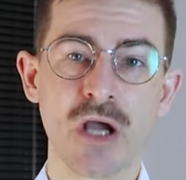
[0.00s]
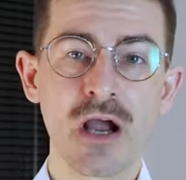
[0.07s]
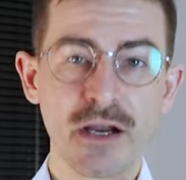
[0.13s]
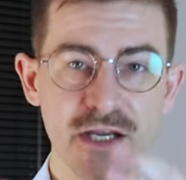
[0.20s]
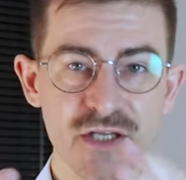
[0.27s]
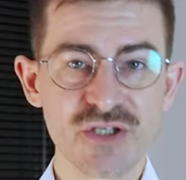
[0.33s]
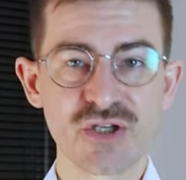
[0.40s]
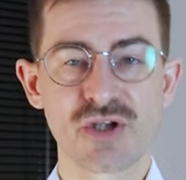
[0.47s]

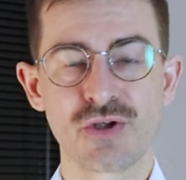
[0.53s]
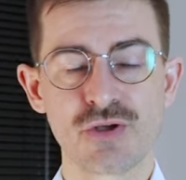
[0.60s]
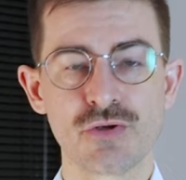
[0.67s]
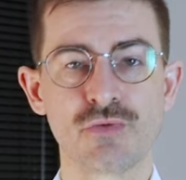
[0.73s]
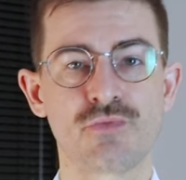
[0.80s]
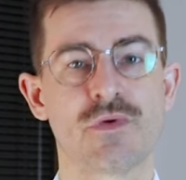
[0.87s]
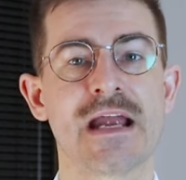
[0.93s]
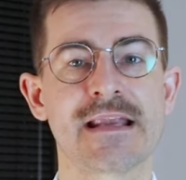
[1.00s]
talking to
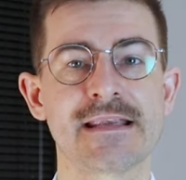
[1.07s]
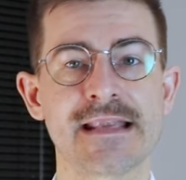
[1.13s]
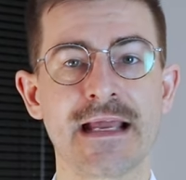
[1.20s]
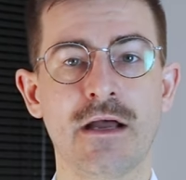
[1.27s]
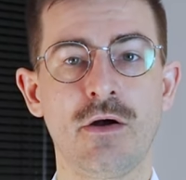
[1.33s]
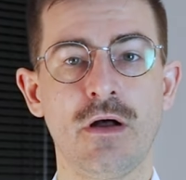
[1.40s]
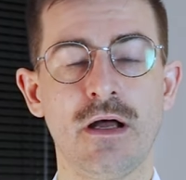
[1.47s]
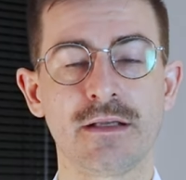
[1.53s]
you right
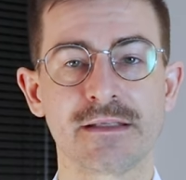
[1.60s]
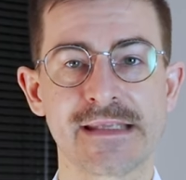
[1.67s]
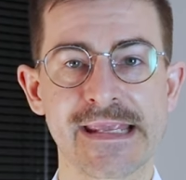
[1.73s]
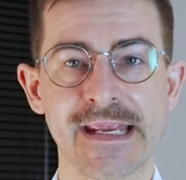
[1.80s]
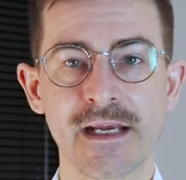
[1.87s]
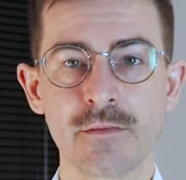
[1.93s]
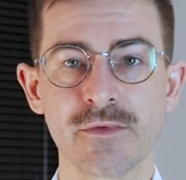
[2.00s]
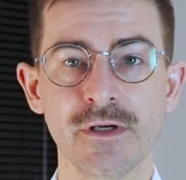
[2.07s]
now on
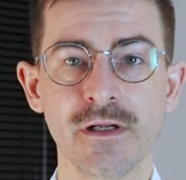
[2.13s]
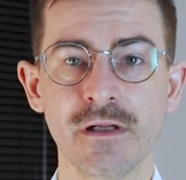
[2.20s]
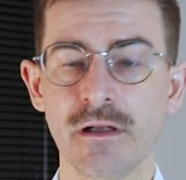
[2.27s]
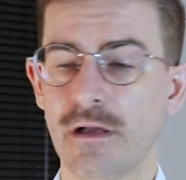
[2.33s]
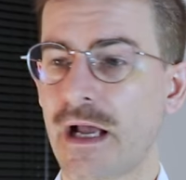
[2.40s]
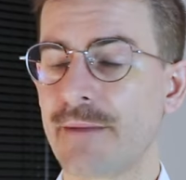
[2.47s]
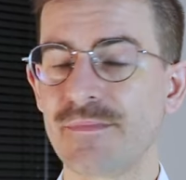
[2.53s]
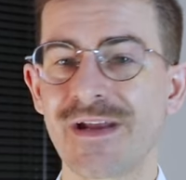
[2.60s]

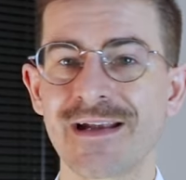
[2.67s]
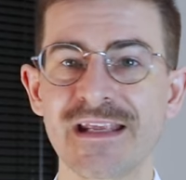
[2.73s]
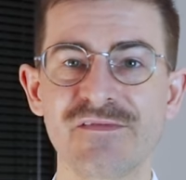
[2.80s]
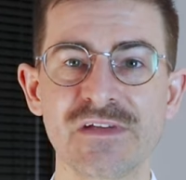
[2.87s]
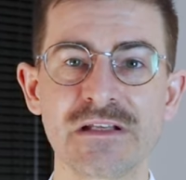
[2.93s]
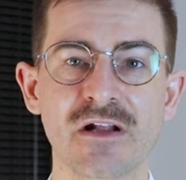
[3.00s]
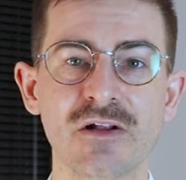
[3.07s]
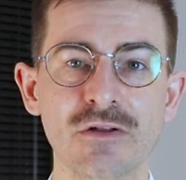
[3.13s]
camera, I'm not
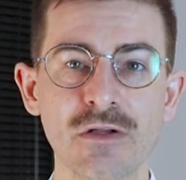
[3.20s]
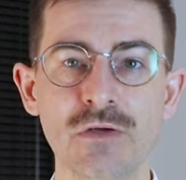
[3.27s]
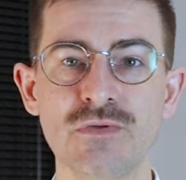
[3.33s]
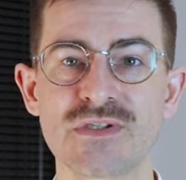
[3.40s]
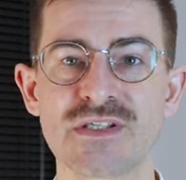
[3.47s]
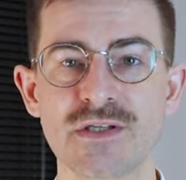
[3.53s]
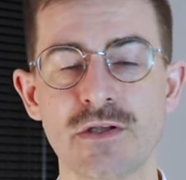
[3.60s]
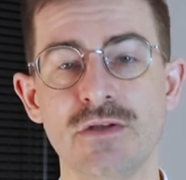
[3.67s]
even
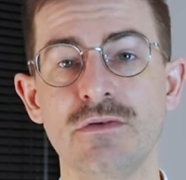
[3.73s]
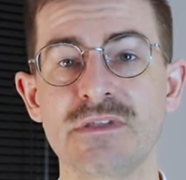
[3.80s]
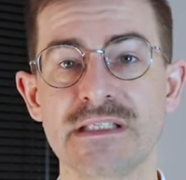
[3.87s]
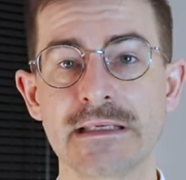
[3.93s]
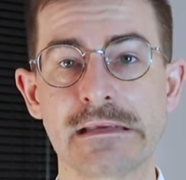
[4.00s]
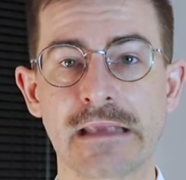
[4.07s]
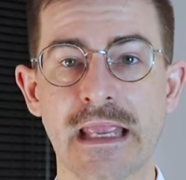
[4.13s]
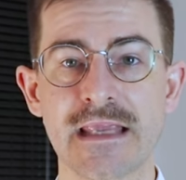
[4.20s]
close to
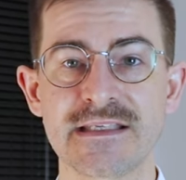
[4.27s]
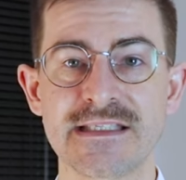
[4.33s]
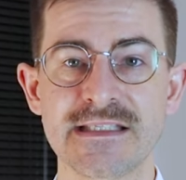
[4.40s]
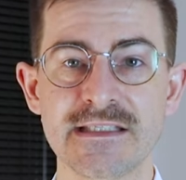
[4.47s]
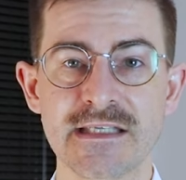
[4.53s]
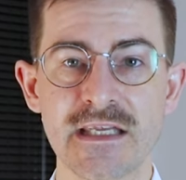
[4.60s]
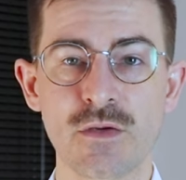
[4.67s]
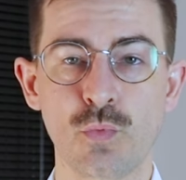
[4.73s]
using a
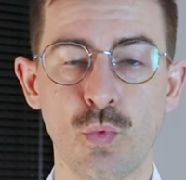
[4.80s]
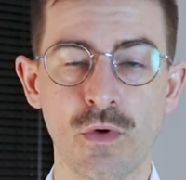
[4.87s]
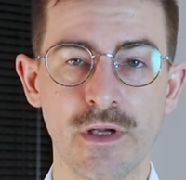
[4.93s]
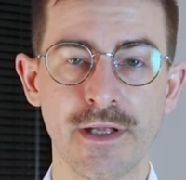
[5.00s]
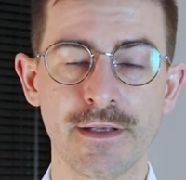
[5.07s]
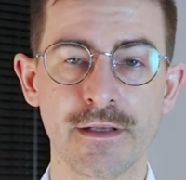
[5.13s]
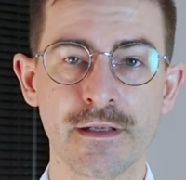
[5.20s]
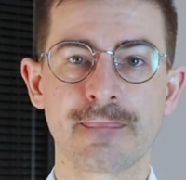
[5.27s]

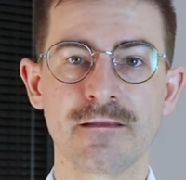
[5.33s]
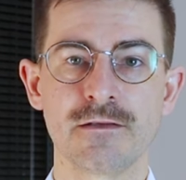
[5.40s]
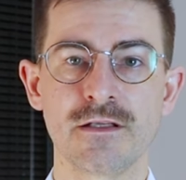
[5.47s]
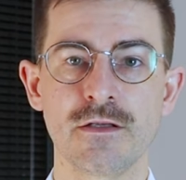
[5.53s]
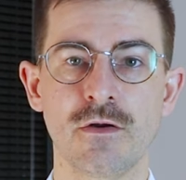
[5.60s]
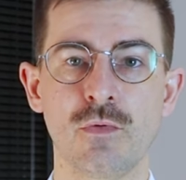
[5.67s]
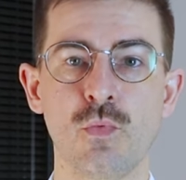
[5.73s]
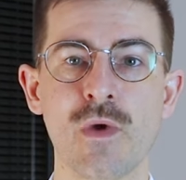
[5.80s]
C1
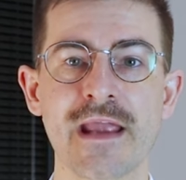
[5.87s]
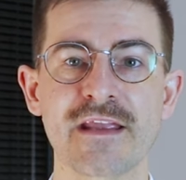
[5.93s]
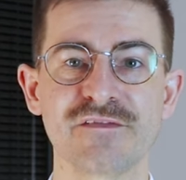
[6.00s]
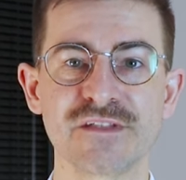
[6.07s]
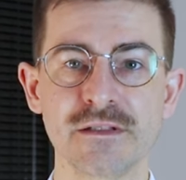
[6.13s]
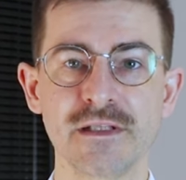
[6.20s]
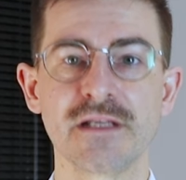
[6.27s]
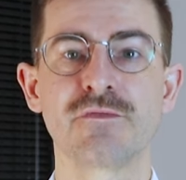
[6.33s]
you know, way
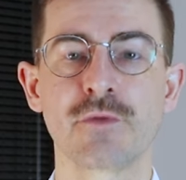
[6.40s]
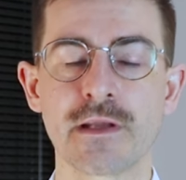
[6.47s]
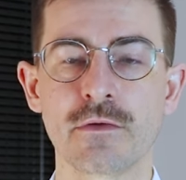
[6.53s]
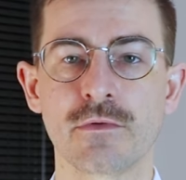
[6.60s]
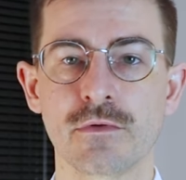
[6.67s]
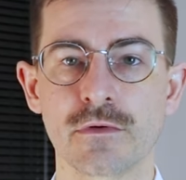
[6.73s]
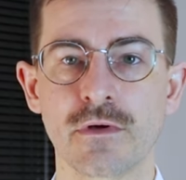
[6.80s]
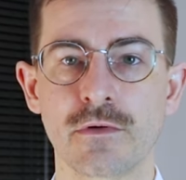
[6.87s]
of delivery
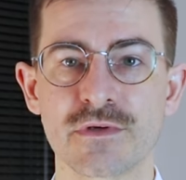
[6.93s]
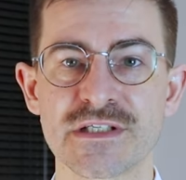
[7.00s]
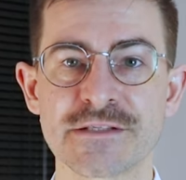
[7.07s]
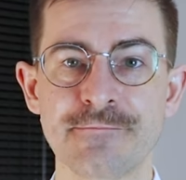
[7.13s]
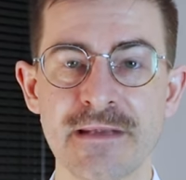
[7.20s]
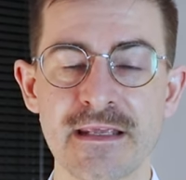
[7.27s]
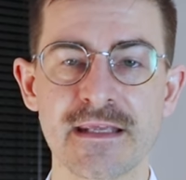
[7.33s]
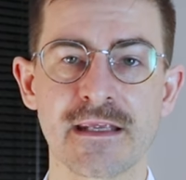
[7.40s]
or, or
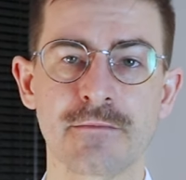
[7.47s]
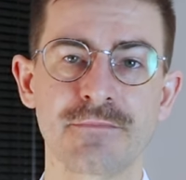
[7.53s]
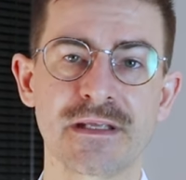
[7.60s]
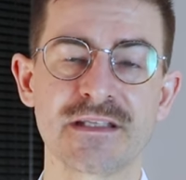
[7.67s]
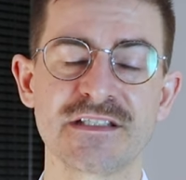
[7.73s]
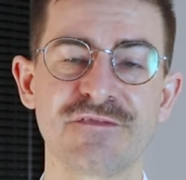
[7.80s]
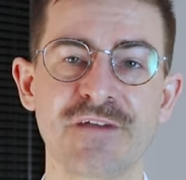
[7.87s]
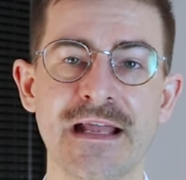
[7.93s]
speaking
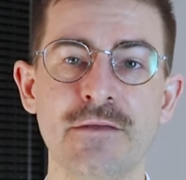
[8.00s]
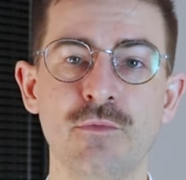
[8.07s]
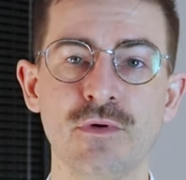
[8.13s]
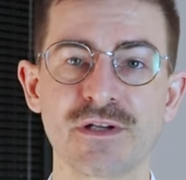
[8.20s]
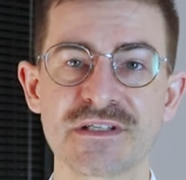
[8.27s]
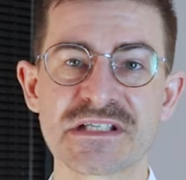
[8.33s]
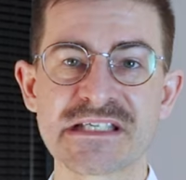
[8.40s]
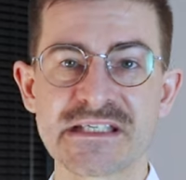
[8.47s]
because if I
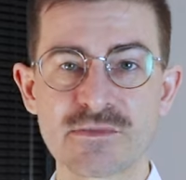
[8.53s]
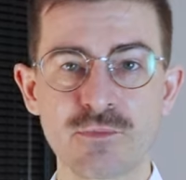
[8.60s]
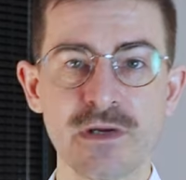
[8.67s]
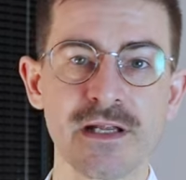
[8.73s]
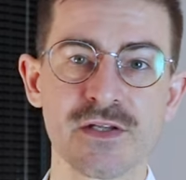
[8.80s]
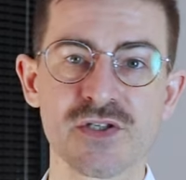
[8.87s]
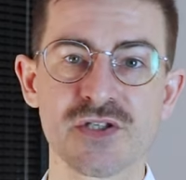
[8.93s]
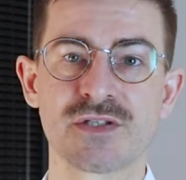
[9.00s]
were to
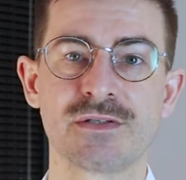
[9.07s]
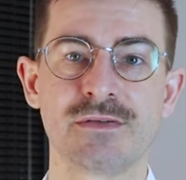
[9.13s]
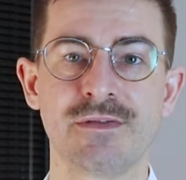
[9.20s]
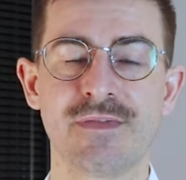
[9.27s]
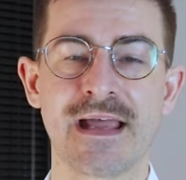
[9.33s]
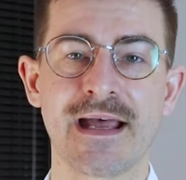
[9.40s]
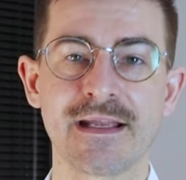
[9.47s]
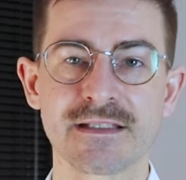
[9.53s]
switch to
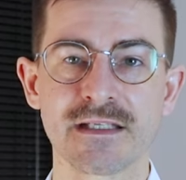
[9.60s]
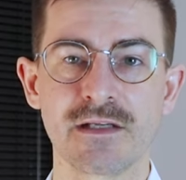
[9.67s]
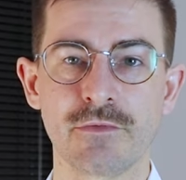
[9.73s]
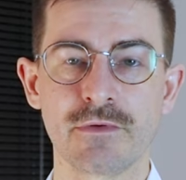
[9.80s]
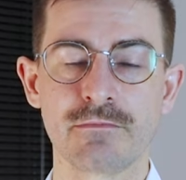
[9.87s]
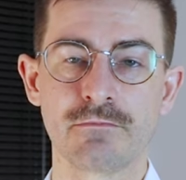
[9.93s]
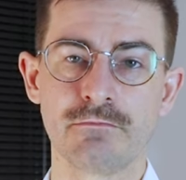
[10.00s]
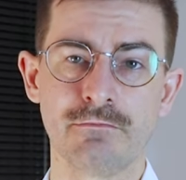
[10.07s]
that, it
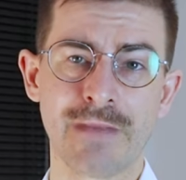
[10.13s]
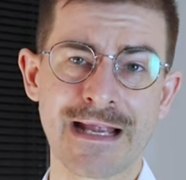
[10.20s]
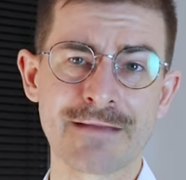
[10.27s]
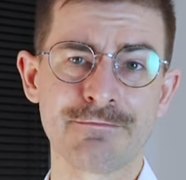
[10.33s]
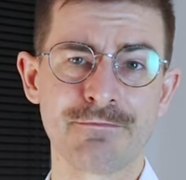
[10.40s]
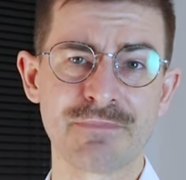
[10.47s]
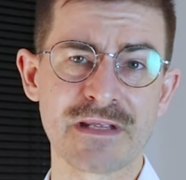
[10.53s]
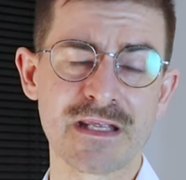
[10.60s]
would,
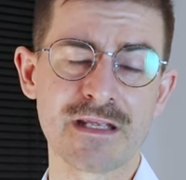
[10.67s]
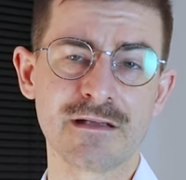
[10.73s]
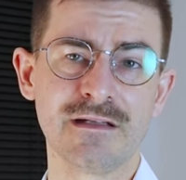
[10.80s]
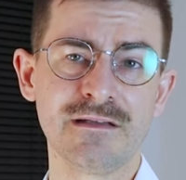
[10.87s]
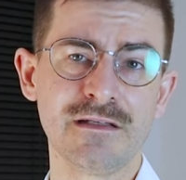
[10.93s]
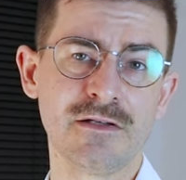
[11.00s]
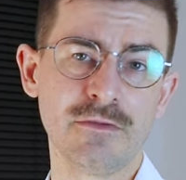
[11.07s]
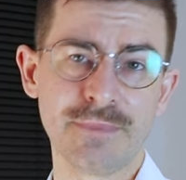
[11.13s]
might be a
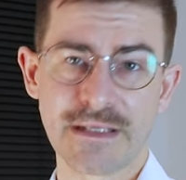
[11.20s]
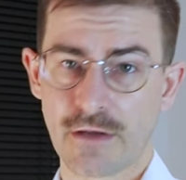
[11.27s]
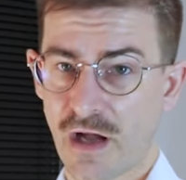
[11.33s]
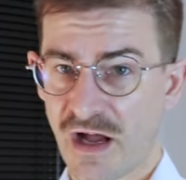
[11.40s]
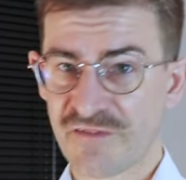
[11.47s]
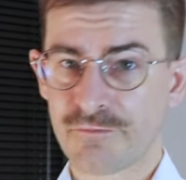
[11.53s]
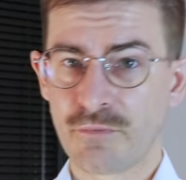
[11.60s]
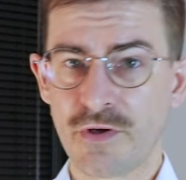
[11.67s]
little bit
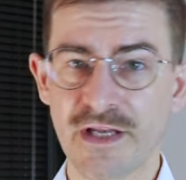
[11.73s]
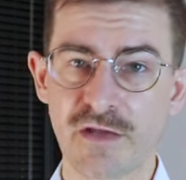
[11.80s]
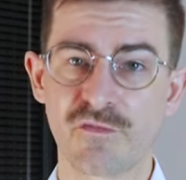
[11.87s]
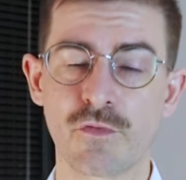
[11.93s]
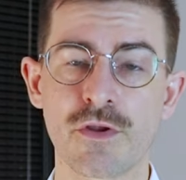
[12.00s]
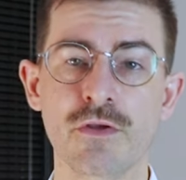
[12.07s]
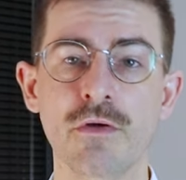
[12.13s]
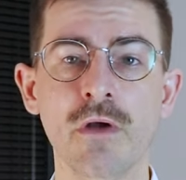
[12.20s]
off-putting
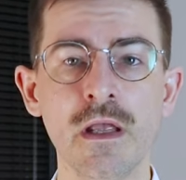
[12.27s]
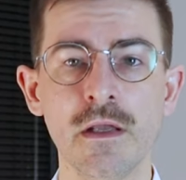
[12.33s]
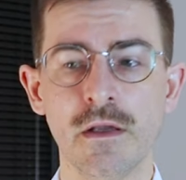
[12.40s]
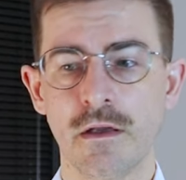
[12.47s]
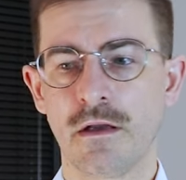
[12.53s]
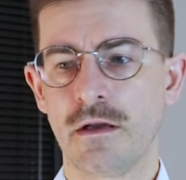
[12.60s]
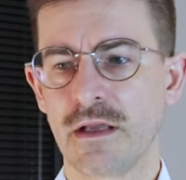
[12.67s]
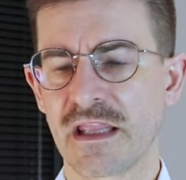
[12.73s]
for you.
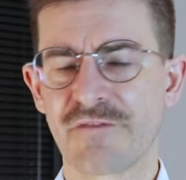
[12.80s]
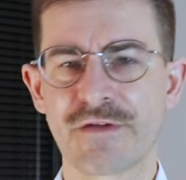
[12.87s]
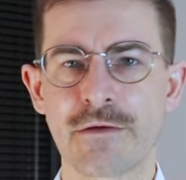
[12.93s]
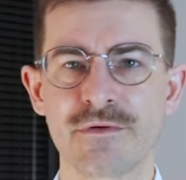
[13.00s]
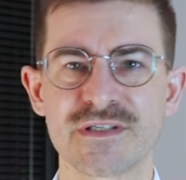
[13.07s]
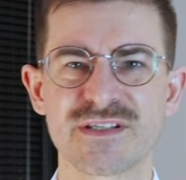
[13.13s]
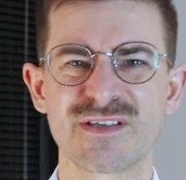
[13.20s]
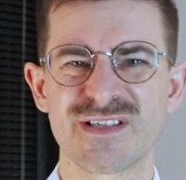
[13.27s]
Uh, if I
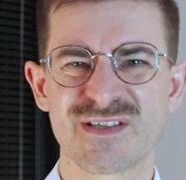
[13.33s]
was to